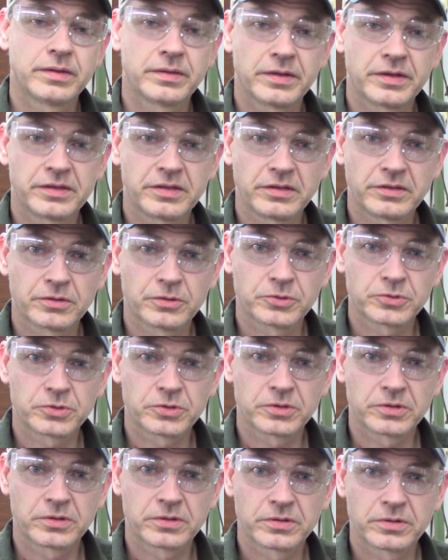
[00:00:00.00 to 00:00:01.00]
I think those
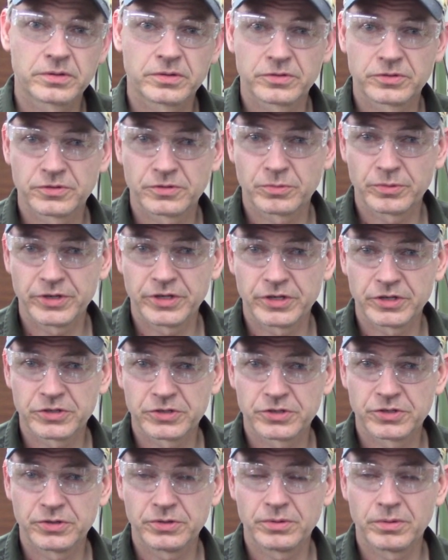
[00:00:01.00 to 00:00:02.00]
are
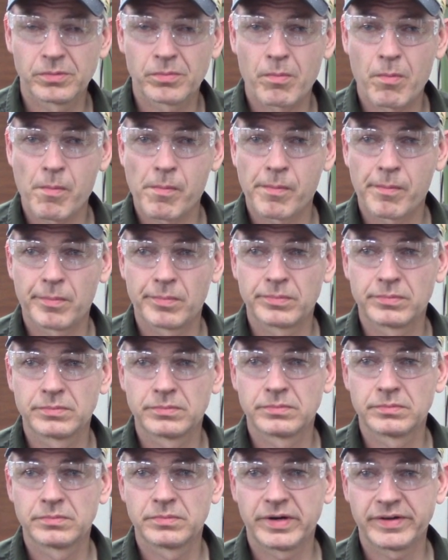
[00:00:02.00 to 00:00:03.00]
Swedish too.
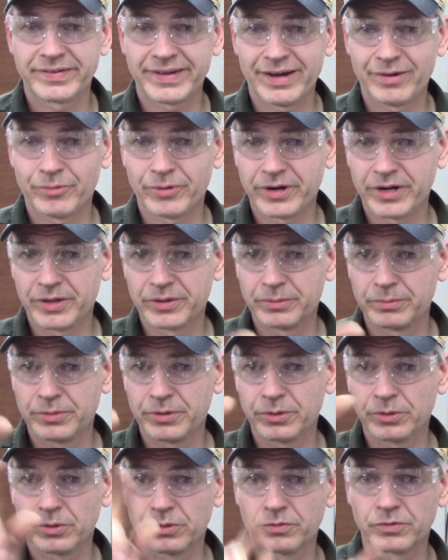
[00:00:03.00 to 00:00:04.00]
We got one on the
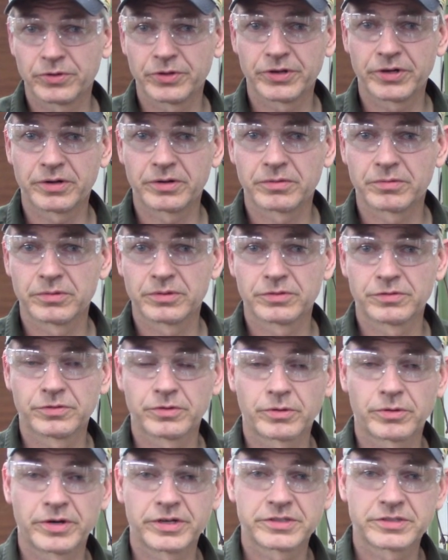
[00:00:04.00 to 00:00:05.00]
mill over there with a
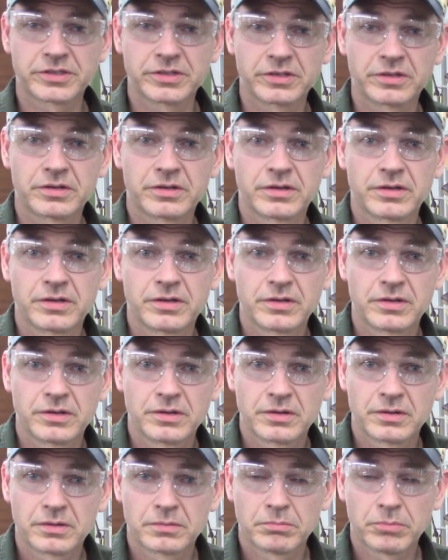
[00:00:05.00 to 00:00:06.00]
fluorescent
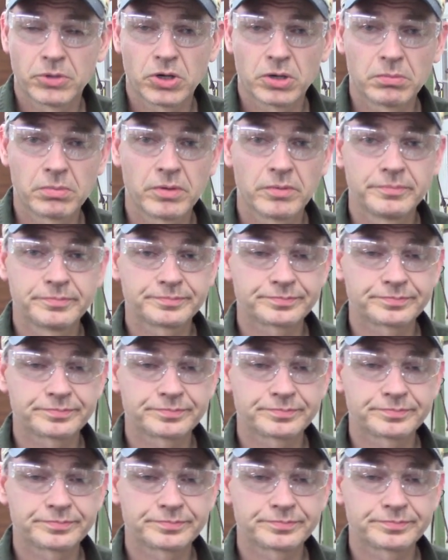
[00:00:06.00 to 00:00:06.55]
bulb.